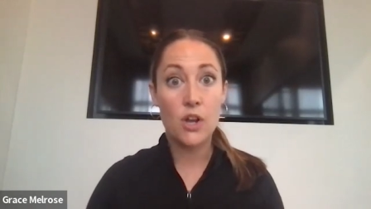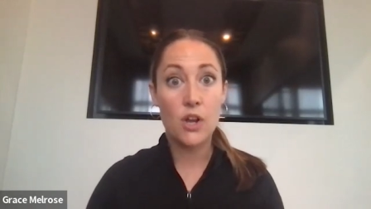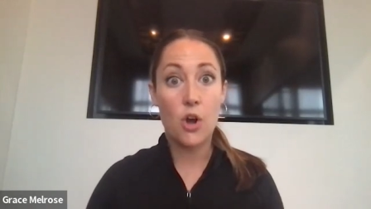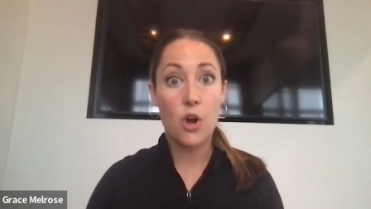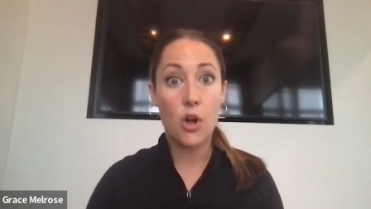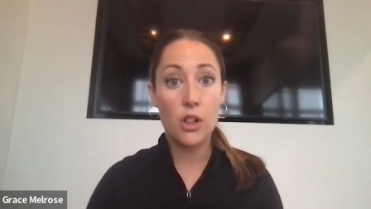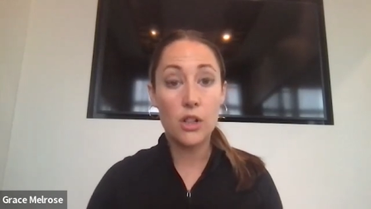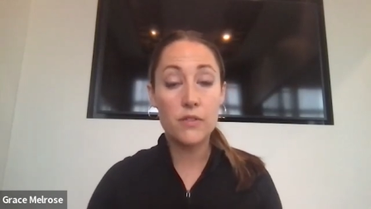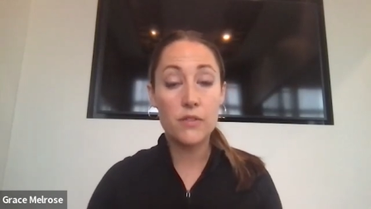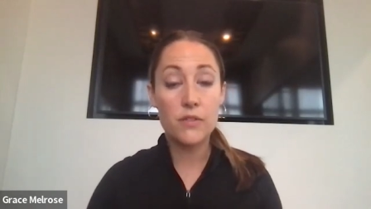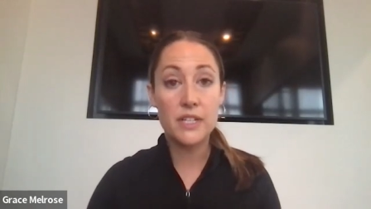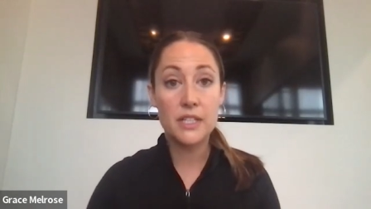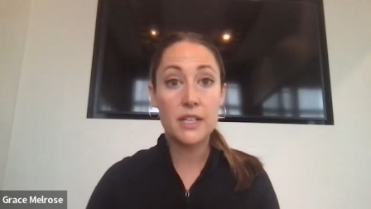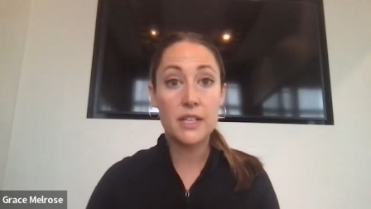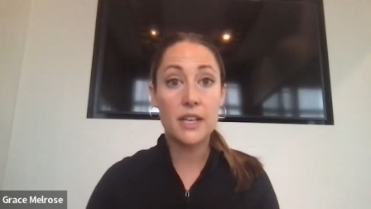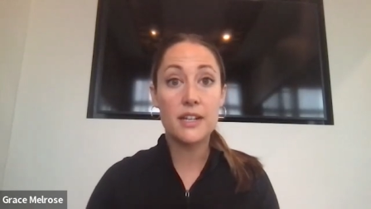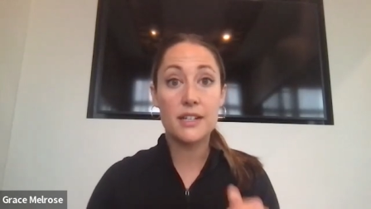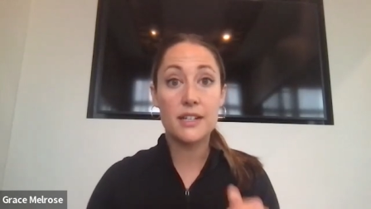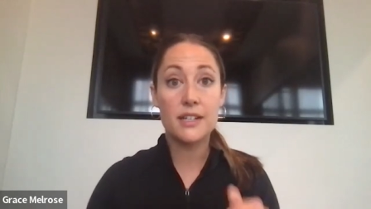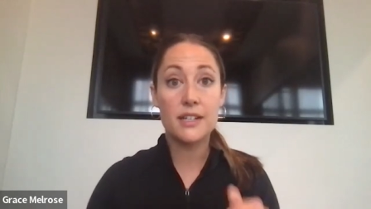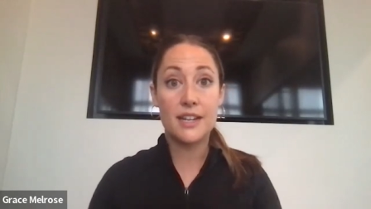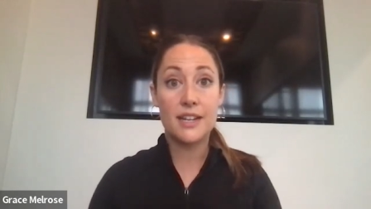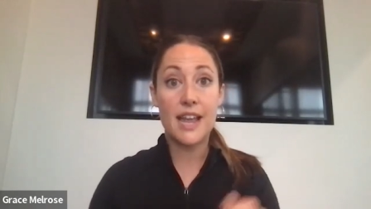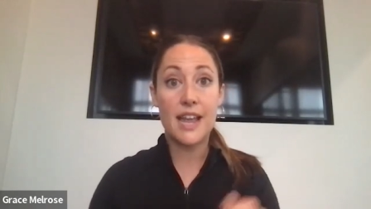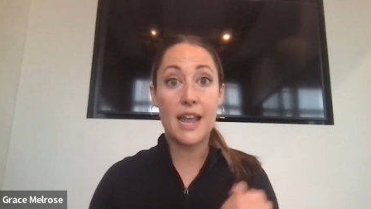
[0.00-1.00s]
all of a
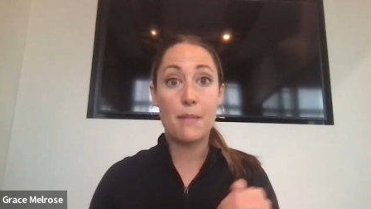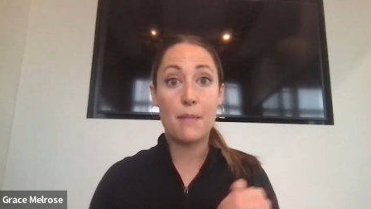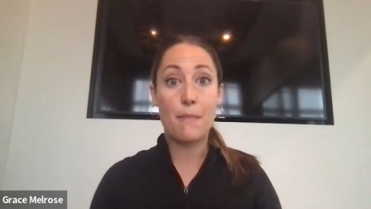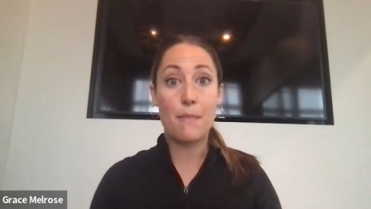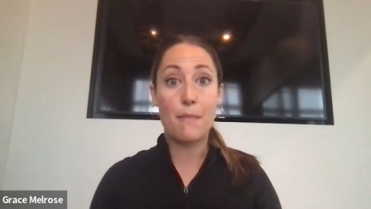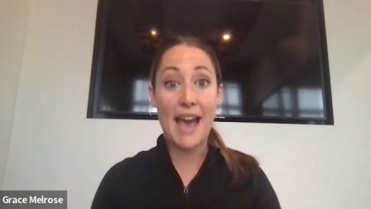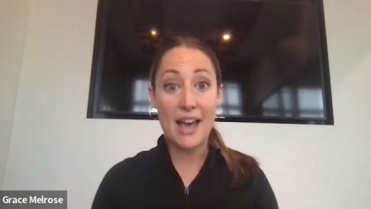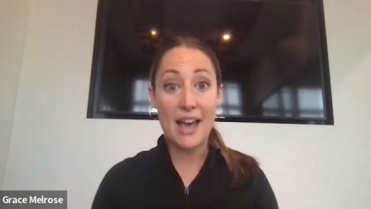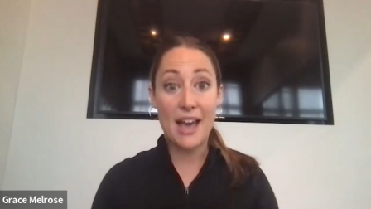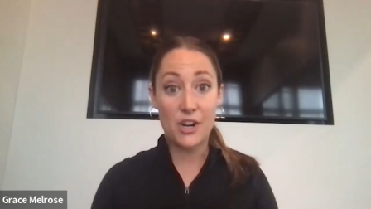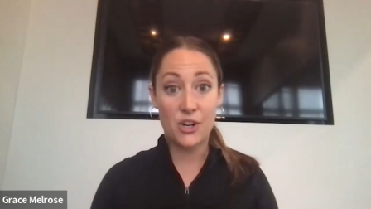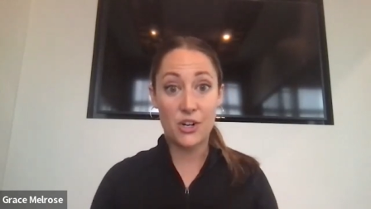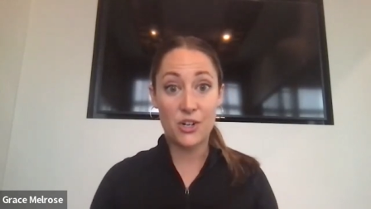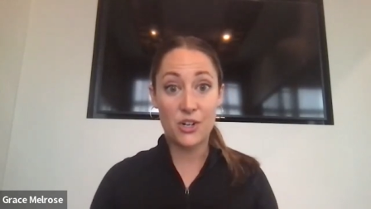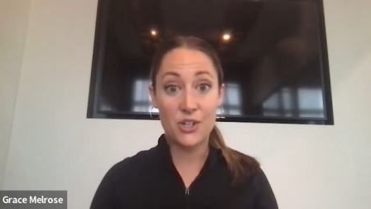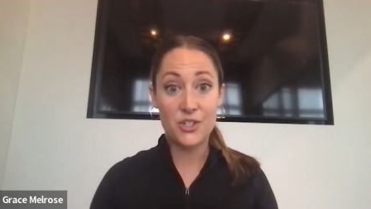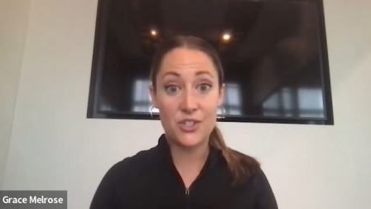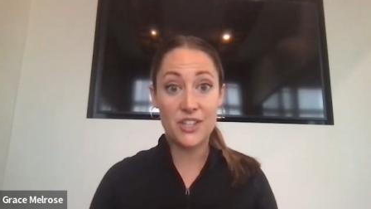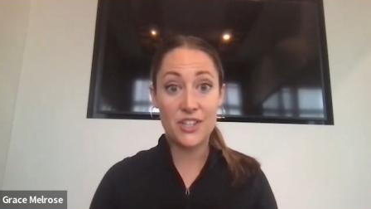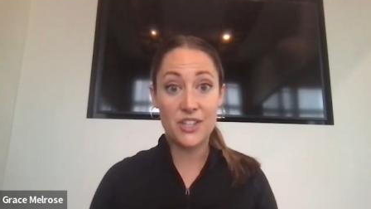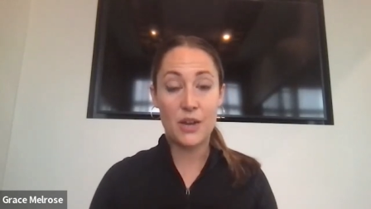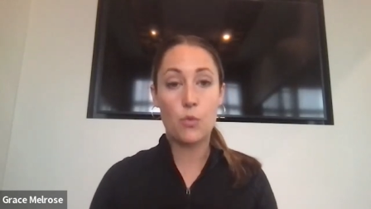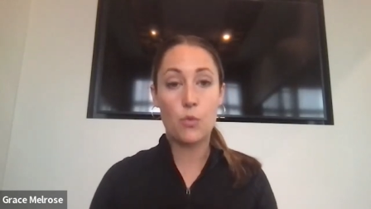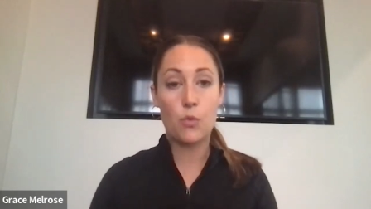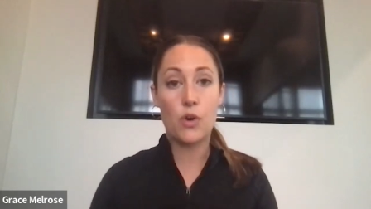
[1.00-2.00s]
sudden today matters
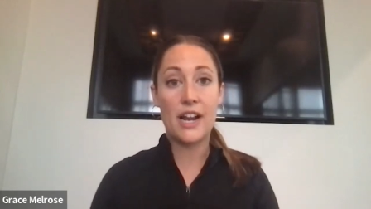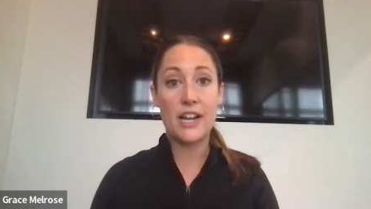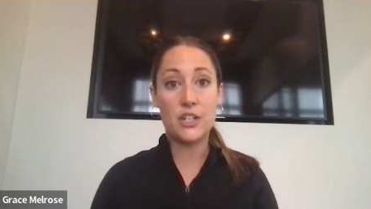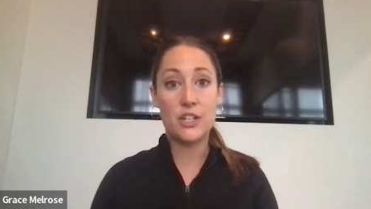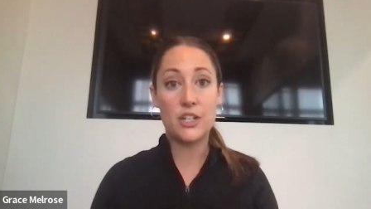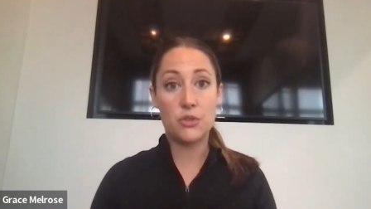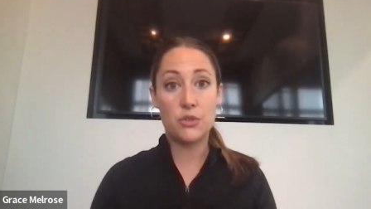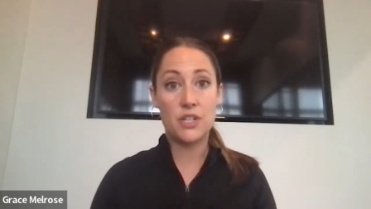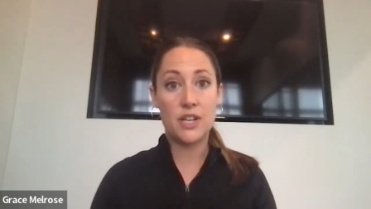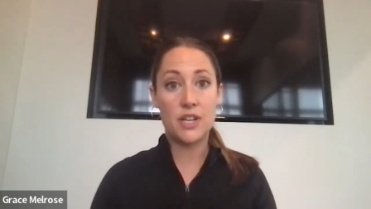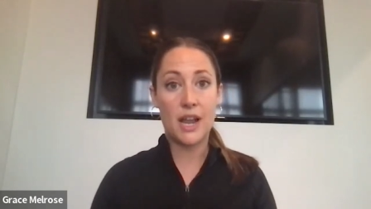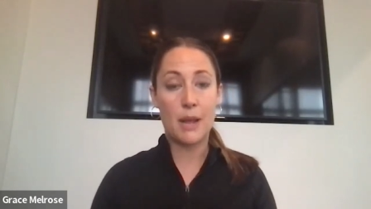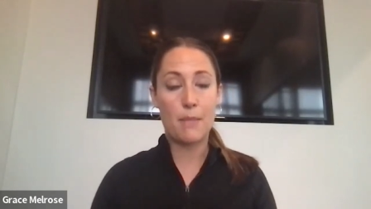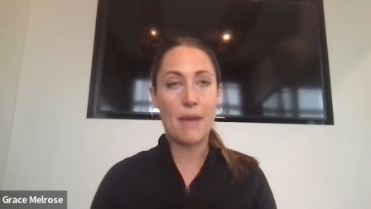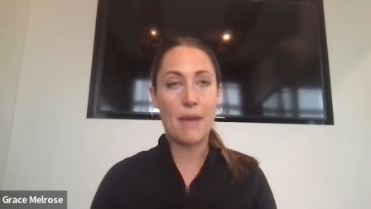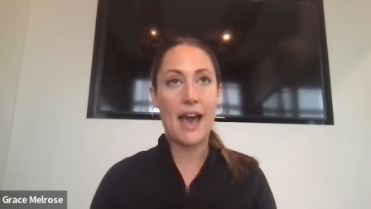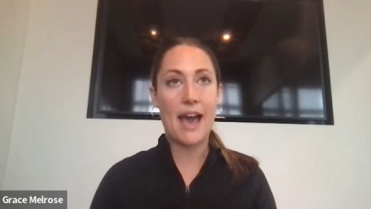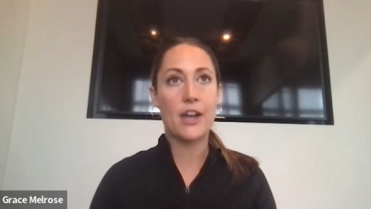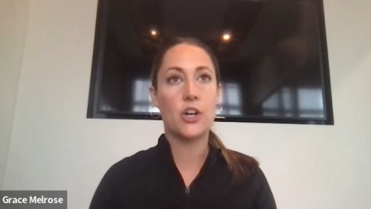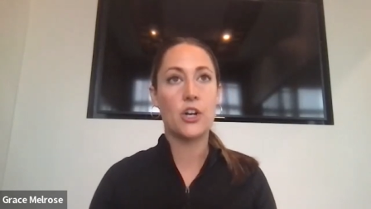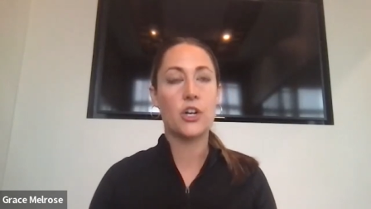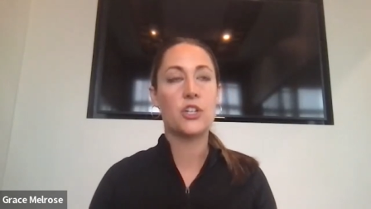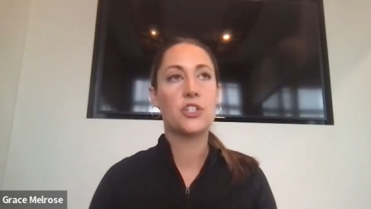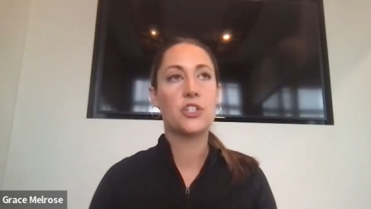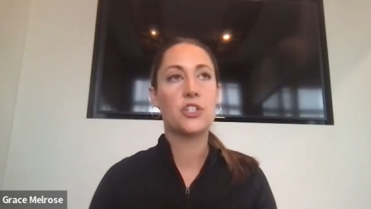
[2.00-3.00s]
and what I do today
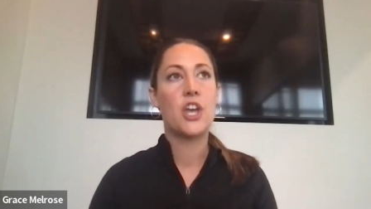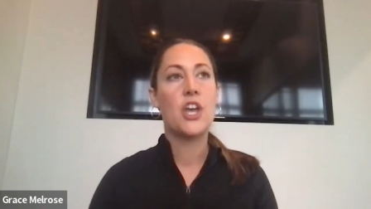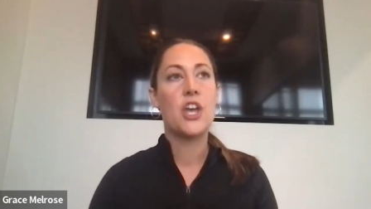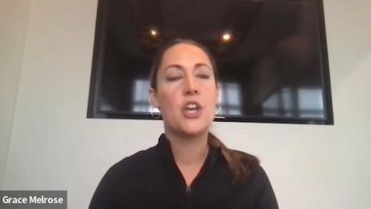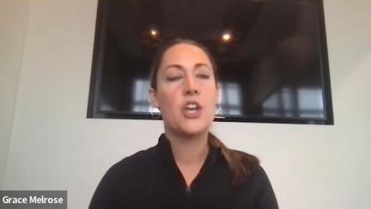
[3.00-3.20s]
matters.